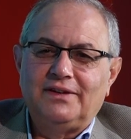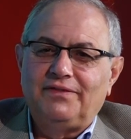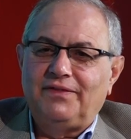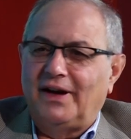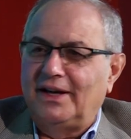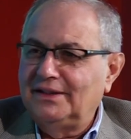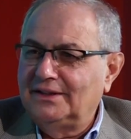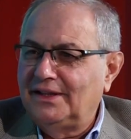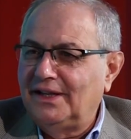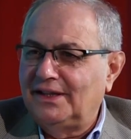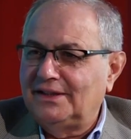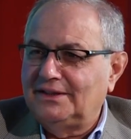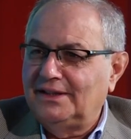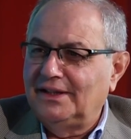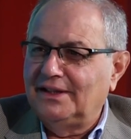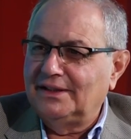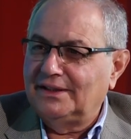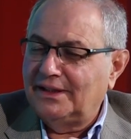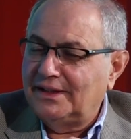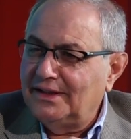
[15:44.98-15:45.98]
they find us,
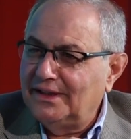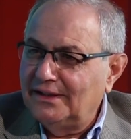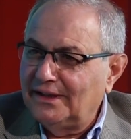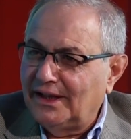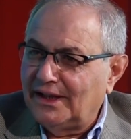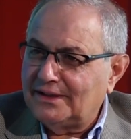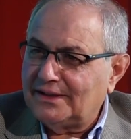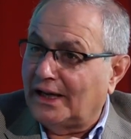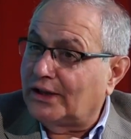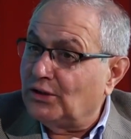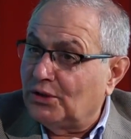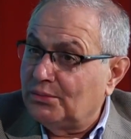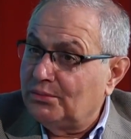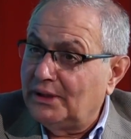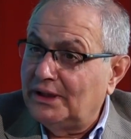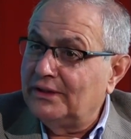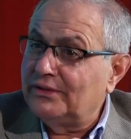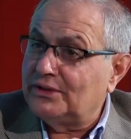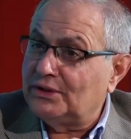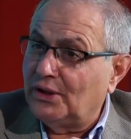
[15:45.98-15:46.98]
they're gonna kill us. I don't
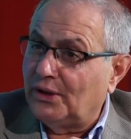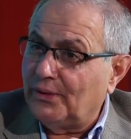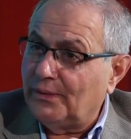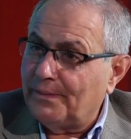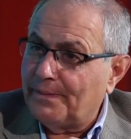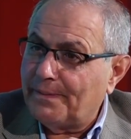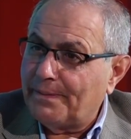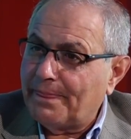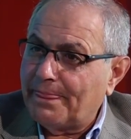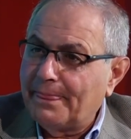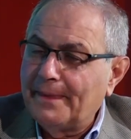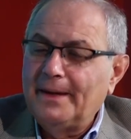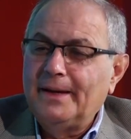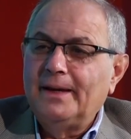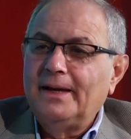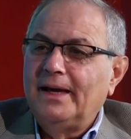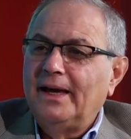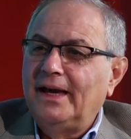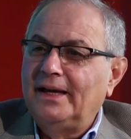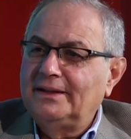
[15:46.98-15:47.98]
believe so.
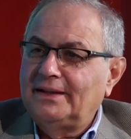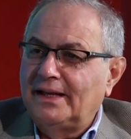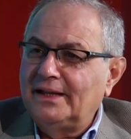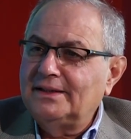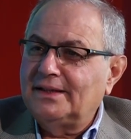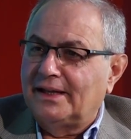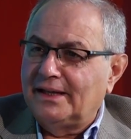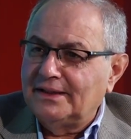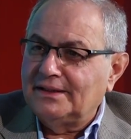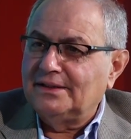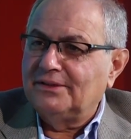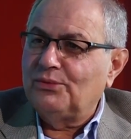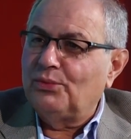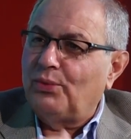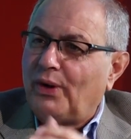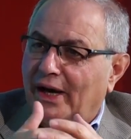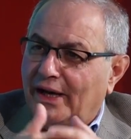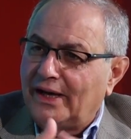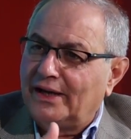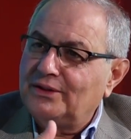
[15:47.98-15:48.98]
And there is a reason
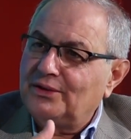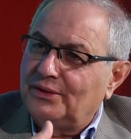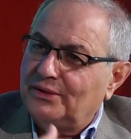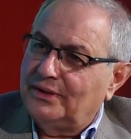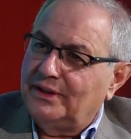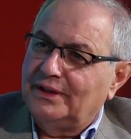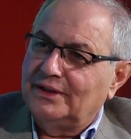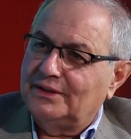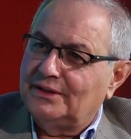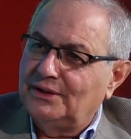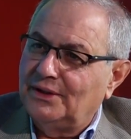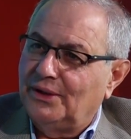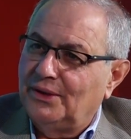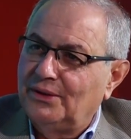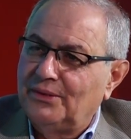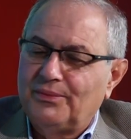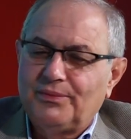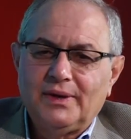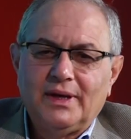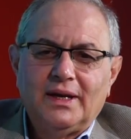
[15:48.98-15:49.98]
why I don't think
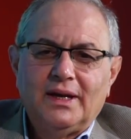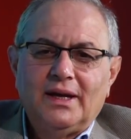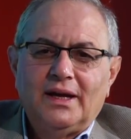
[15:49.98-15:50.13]
so.